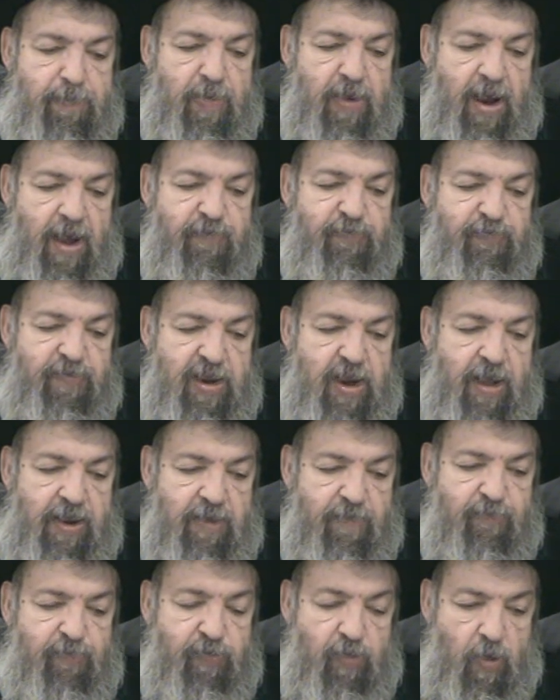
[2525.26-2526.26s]
put our feet
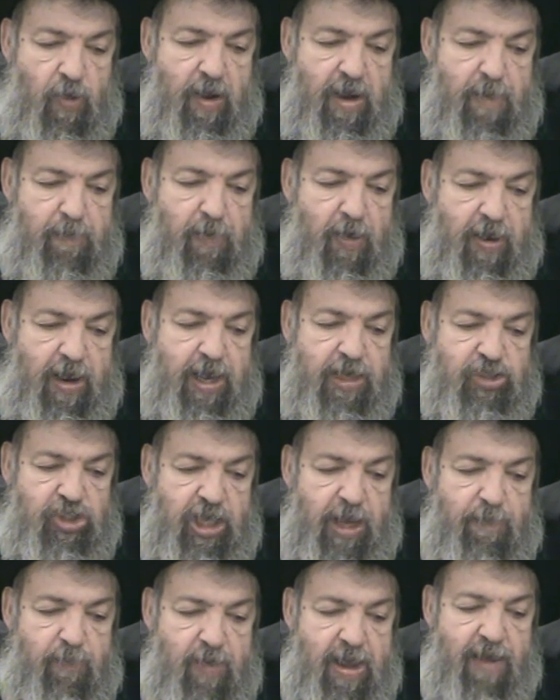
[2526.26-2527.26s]
on the floor, and Baruch
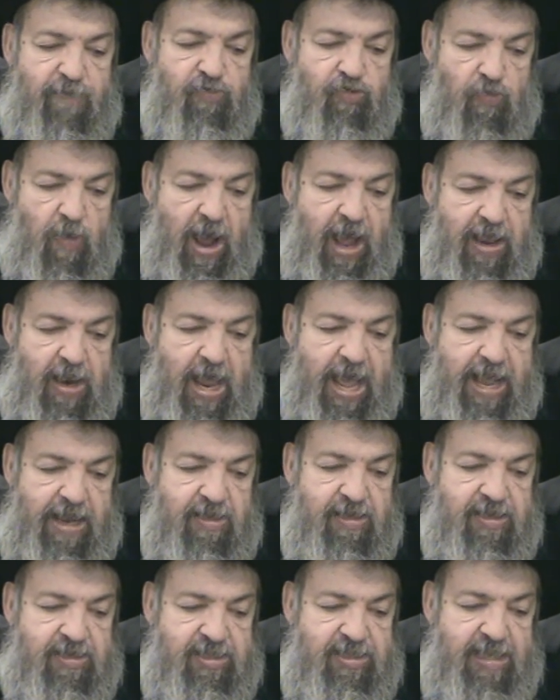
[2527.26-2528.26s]
Hashem, we have dry
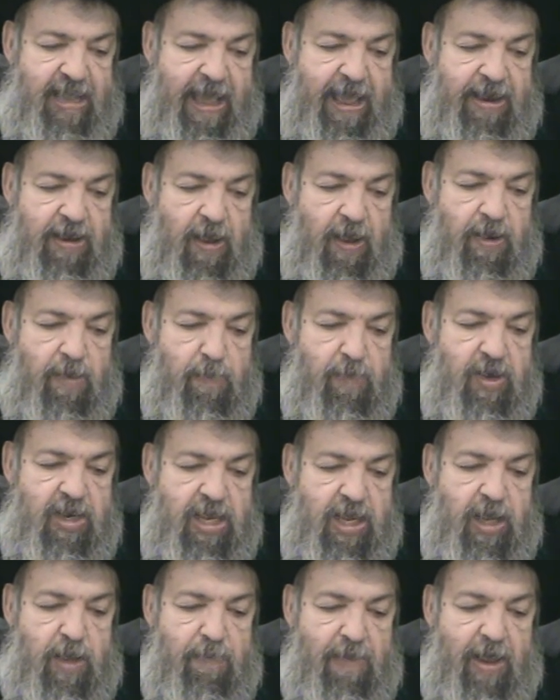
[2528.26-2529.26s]
land to stand on,
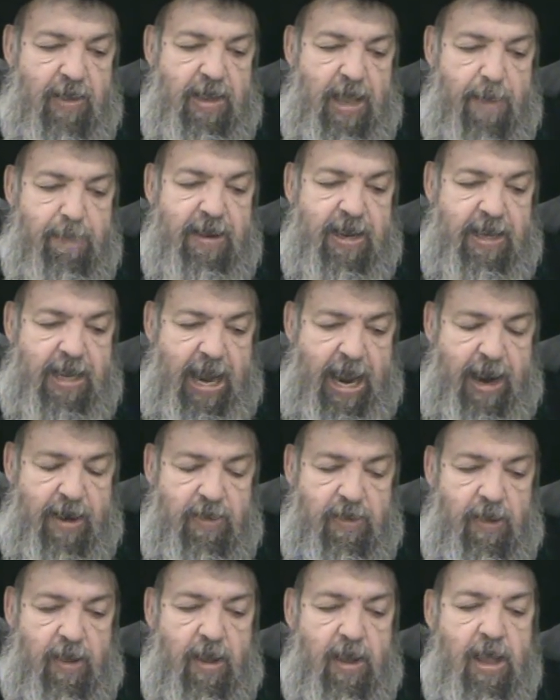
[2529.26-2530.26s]
Manichim al
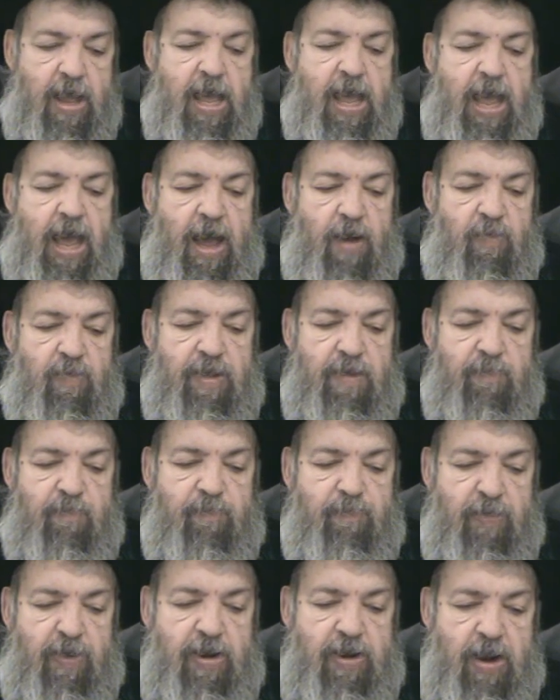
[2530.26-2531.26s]
Karka, and we
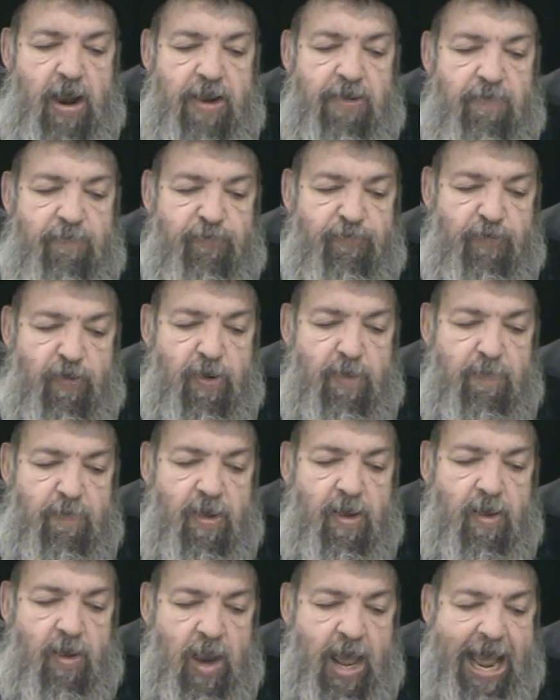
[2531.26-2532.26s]
put it on the
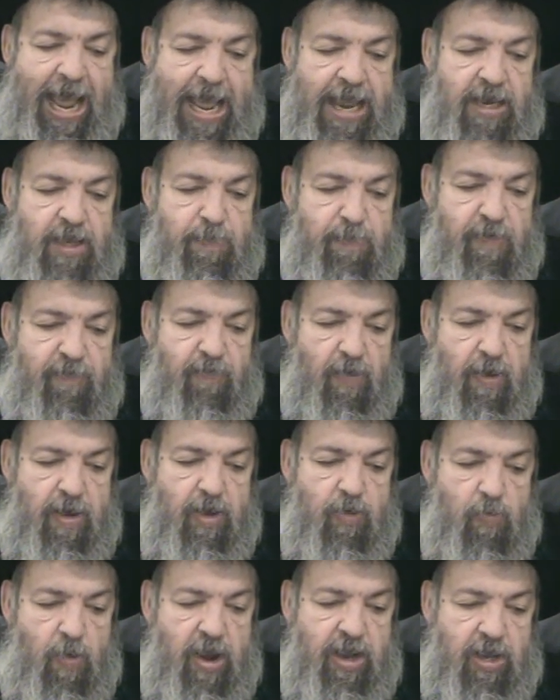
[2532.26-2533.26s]
firm land,
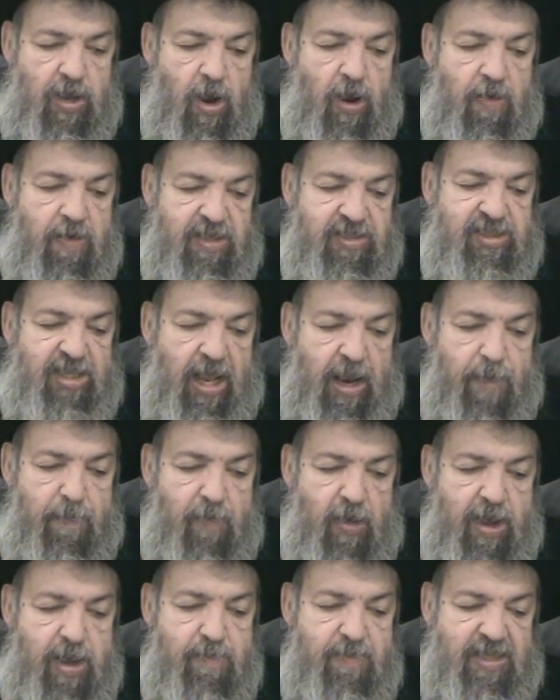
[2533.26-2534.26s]
Mavarech Roikaretz
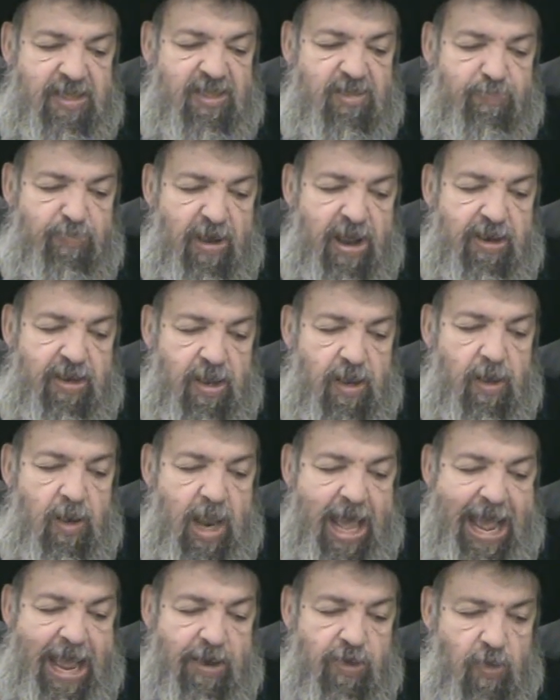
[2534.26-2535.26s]
Alamayim, he spread the
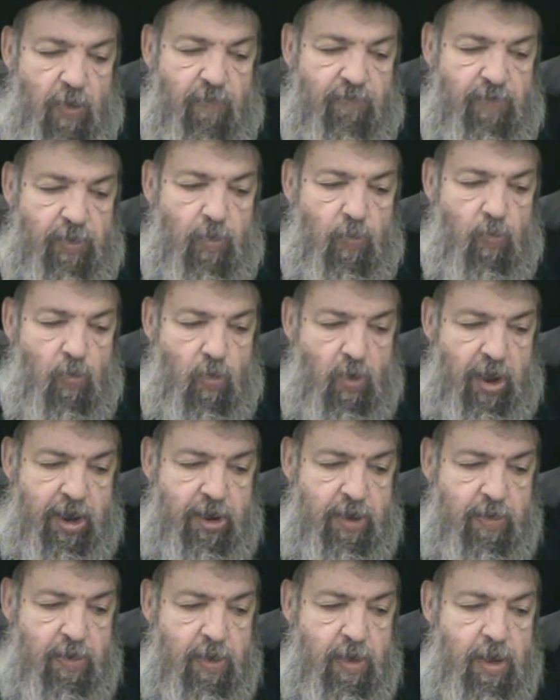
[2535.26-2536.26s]
land over the
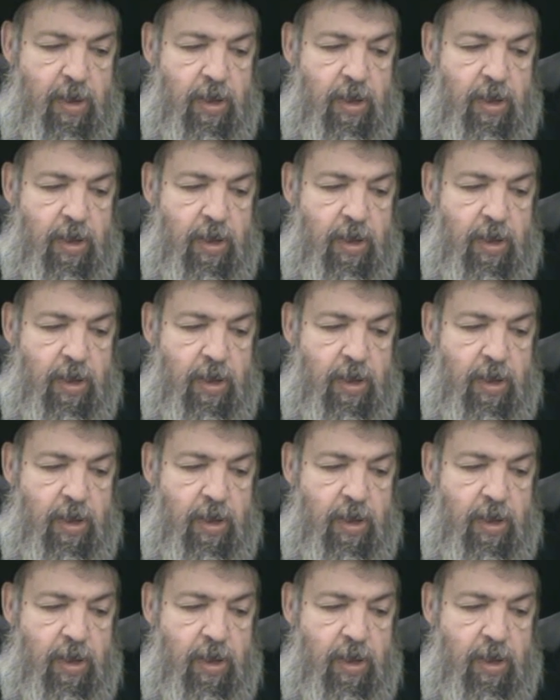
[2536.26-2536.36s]
water.